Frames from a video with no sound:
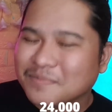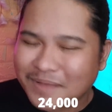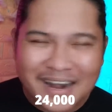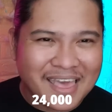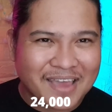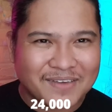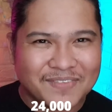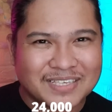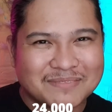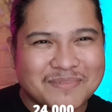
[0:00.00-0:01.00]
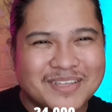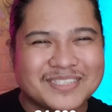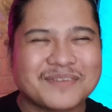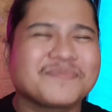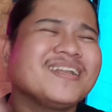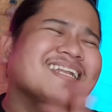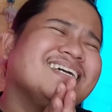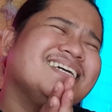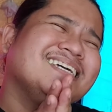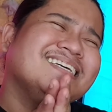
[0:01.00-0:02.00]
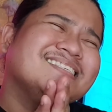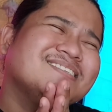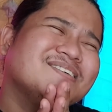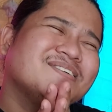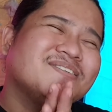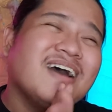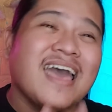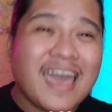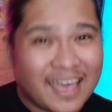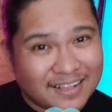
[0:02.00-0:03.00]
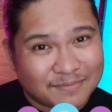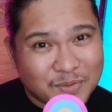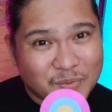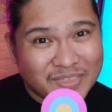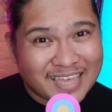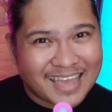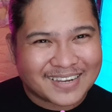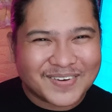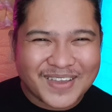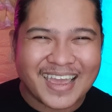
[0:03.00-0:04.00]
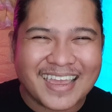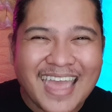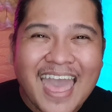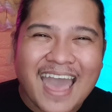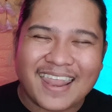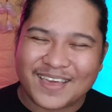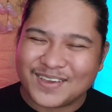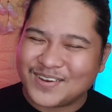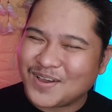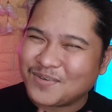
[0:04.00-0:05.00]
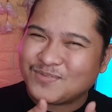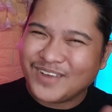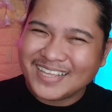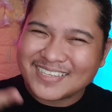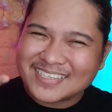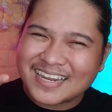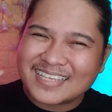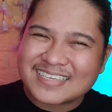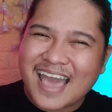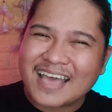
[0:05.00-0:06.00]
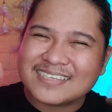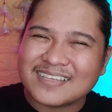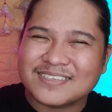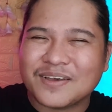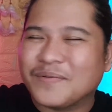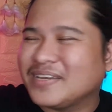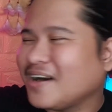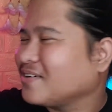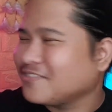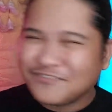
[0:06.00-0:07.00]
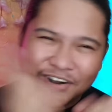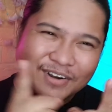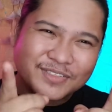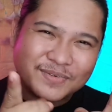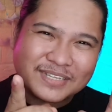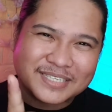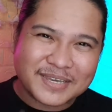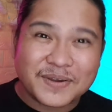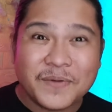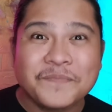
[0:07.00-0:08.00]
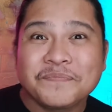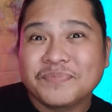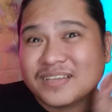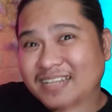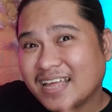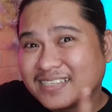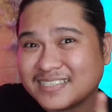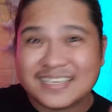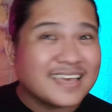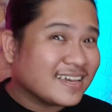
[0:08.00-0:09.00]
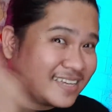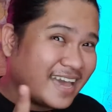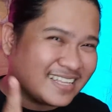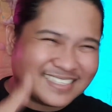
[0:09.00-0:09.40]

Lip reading: by the end of this month. So please do help me with that, okay? And I cannot wait to see this, guys. And so without further ado, let's get